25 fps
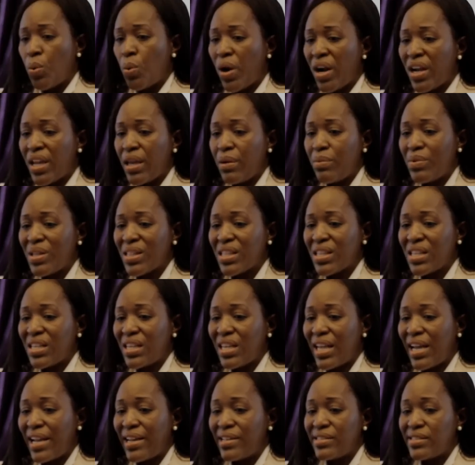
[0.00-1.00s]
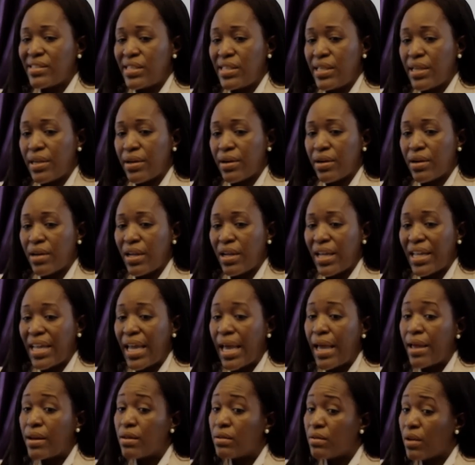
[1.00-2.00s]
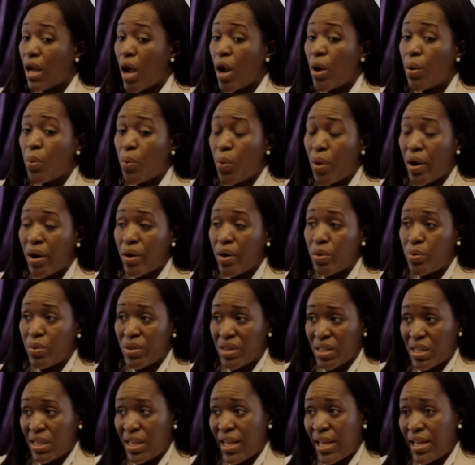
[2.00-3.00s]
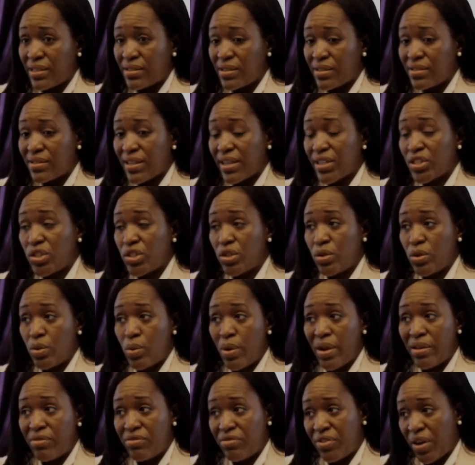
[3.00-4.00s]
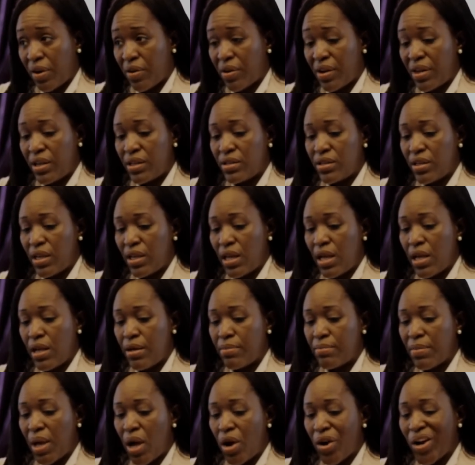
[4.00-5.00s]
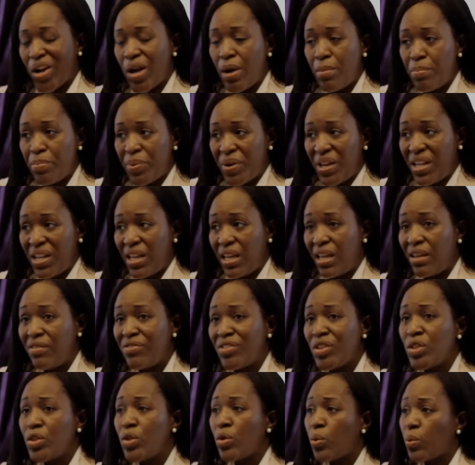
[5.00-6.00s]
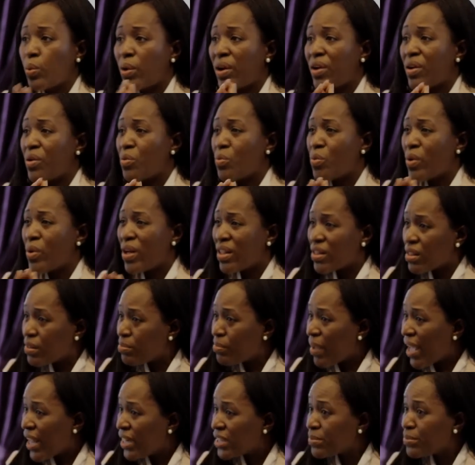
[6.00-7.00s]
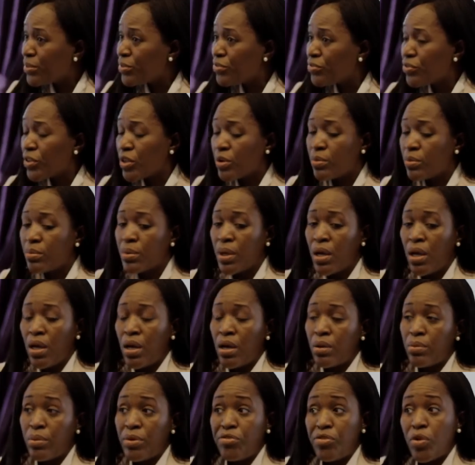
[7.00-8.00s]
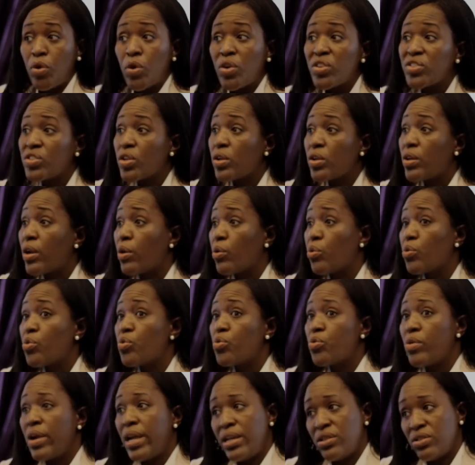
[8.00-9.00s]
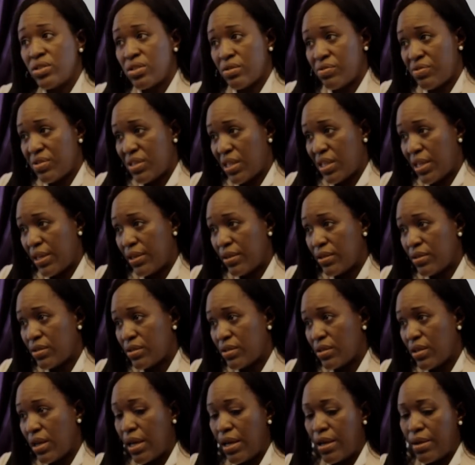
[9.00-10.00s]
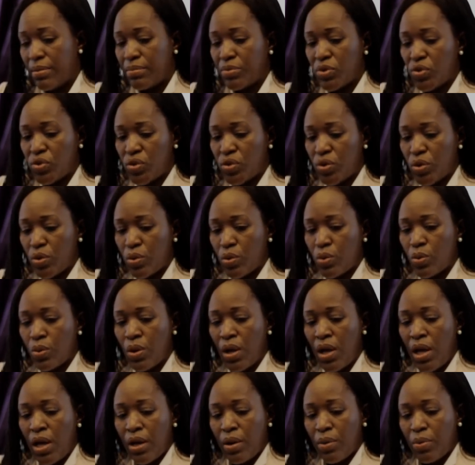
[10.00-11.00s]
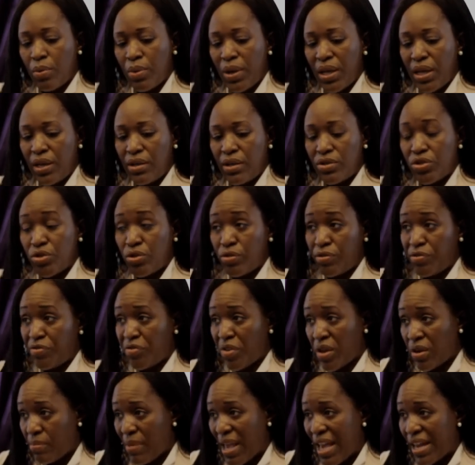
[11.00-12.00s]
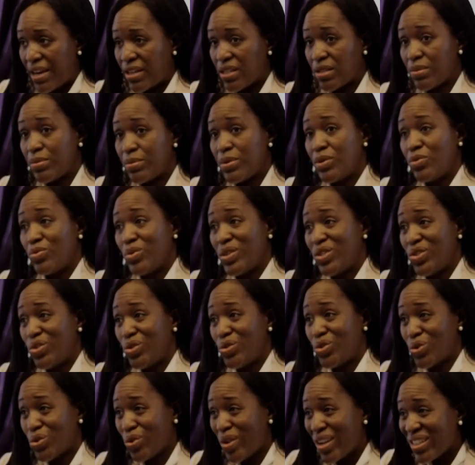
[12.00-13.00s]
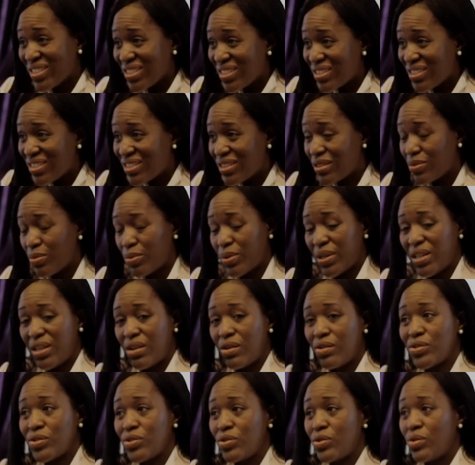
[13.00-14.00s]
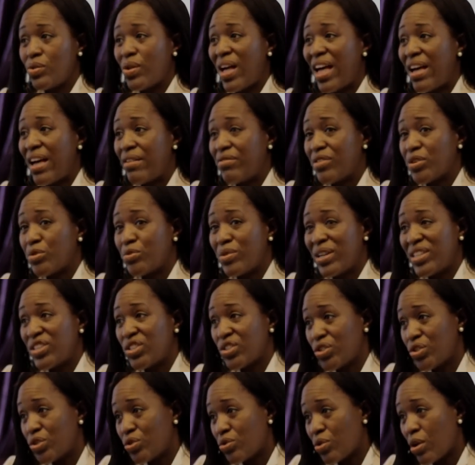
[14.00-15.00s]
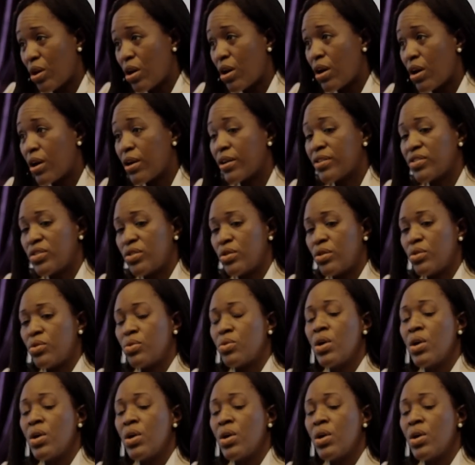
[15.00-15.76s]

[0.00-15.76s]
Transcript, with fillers: Working with clients here, again, our work with clients is actually quite varied. Um, our company, even though we're a wealth management firm, we focus on a range of things. Um, so we do fund management, we do trust, we also have a registrar. So